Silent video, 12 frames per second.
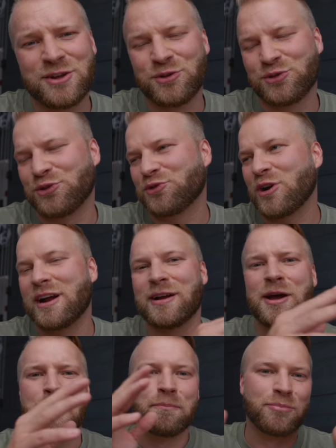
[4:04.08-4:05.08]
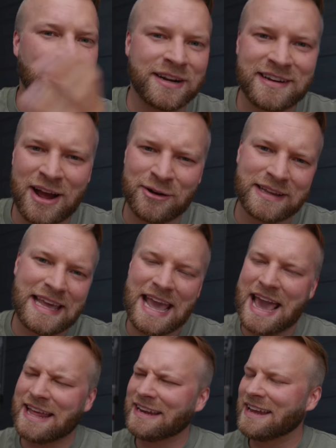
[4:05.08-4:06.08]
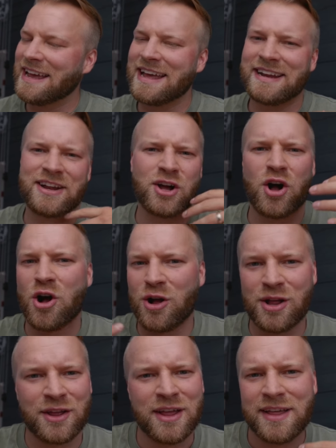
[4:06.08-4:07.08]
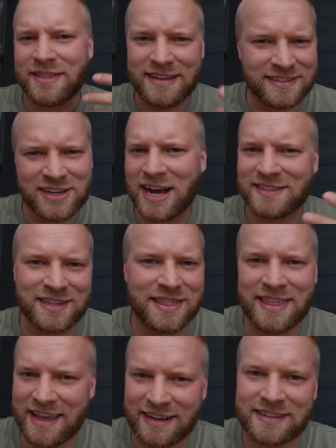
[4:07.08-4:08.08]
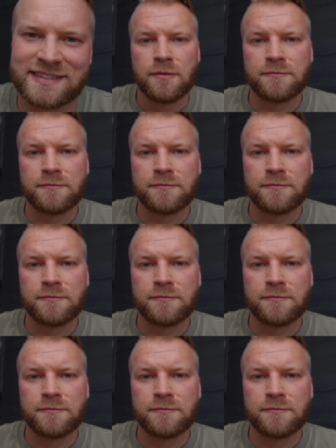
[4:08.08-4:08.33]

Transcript: users trying to bring down Canon and all these kinds of things.